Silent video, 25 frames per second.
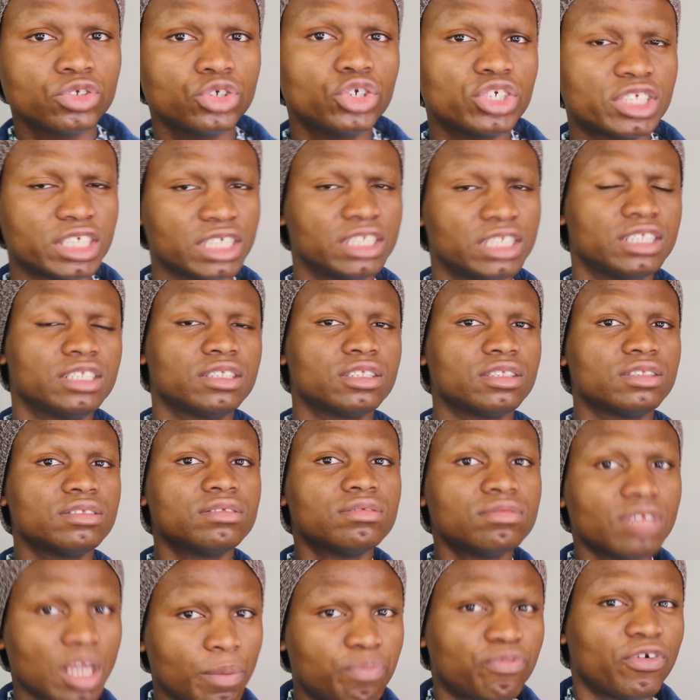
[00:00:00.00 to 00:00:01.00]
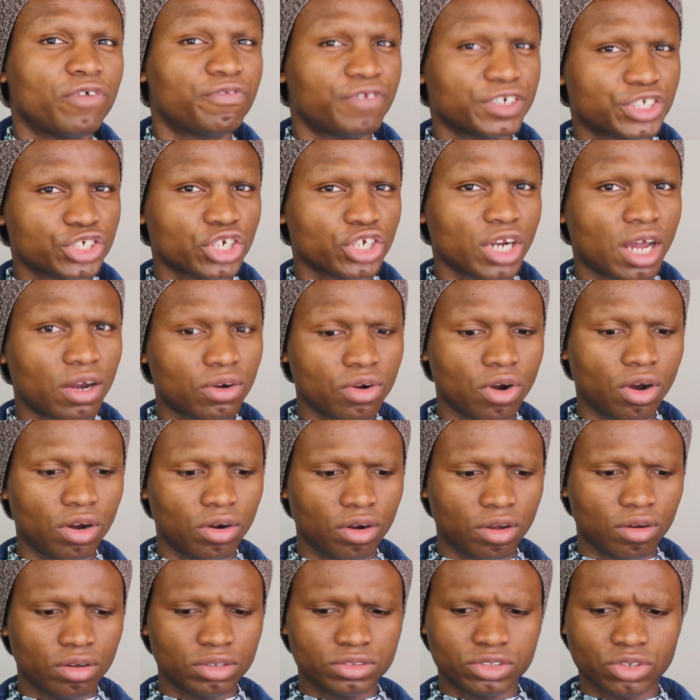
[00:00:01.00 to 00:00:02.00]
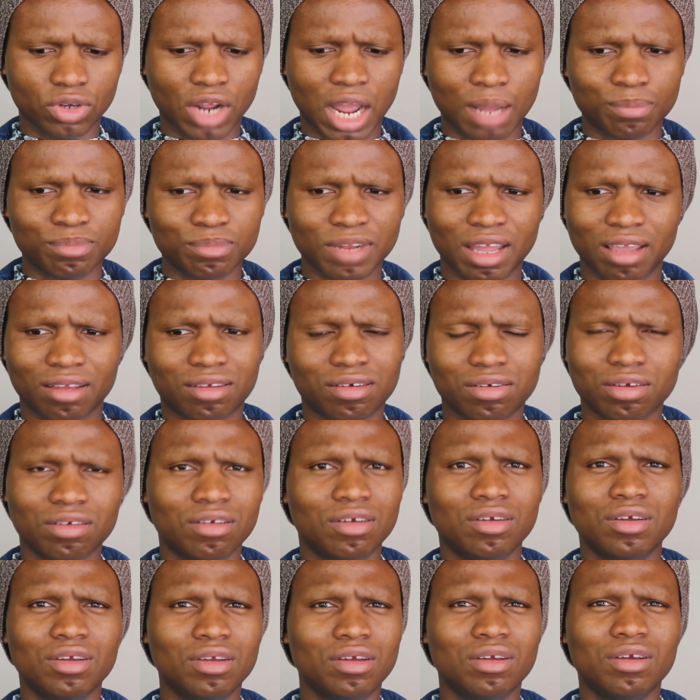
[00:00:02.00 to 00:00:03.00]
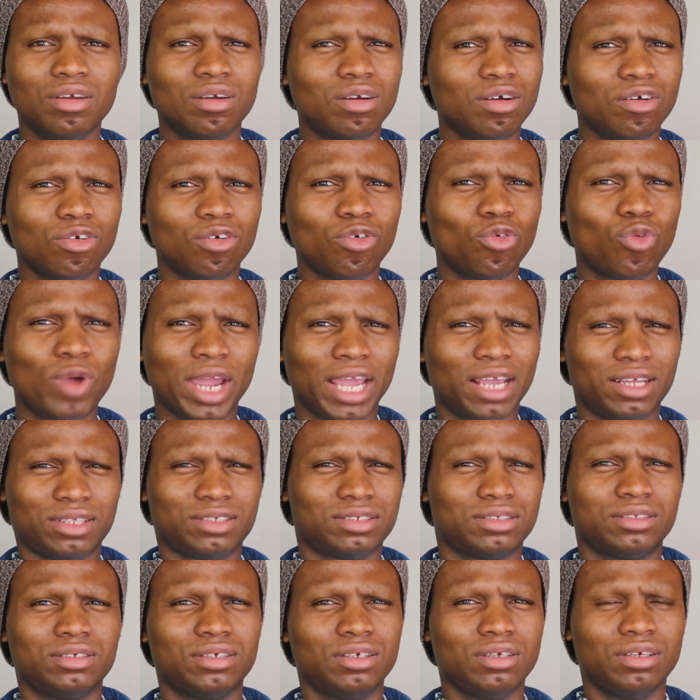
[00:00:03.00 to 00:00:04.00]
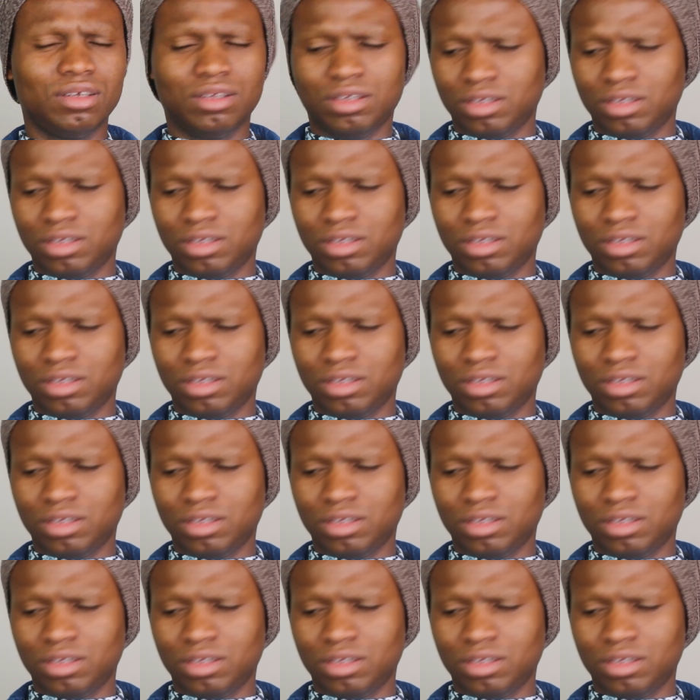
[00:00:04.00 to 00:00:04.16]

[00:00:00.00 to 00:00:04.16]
using a professional color. So I'm like, wait.